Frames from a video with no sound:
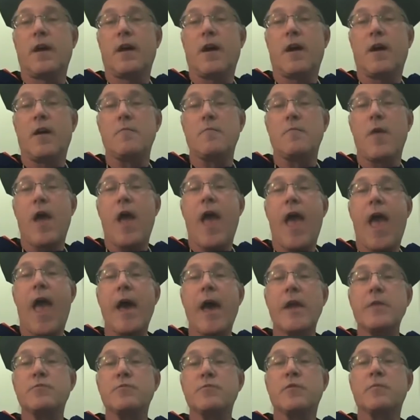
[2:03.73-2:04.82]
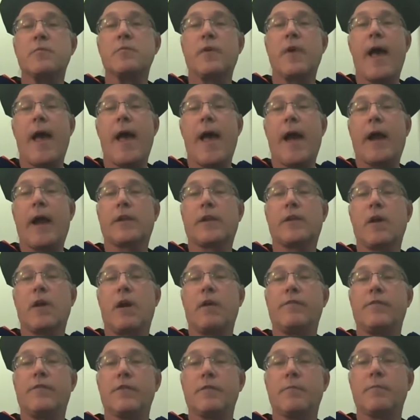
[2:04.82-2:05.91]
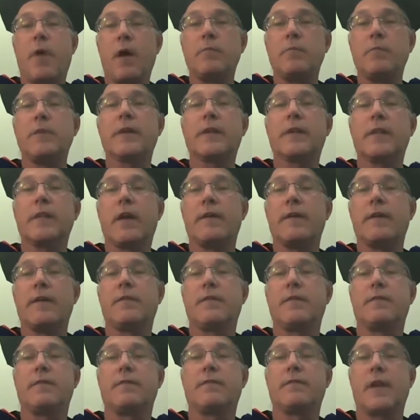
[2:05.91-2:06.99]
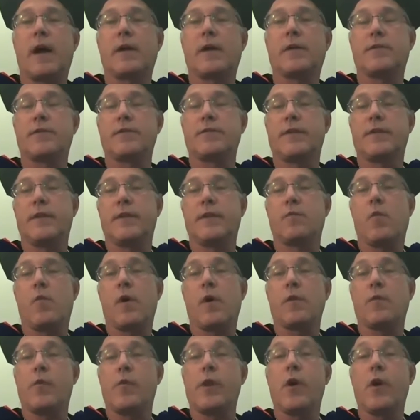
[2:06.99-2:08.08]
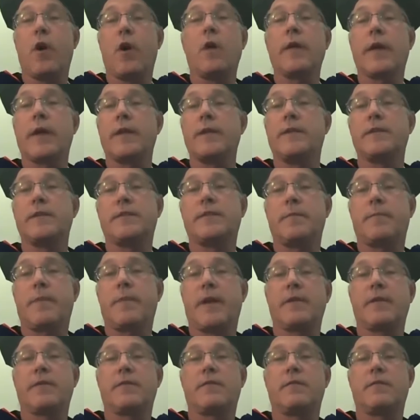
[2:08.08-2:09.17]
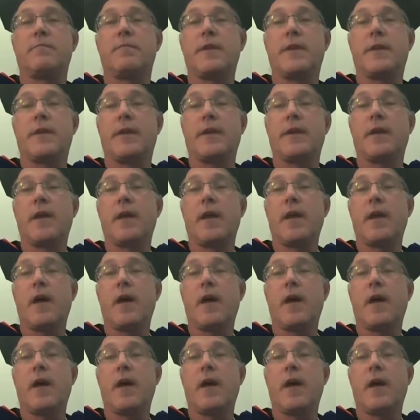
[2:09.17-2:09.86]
um, admirable act of your public life of doctors in what we all anticipate to be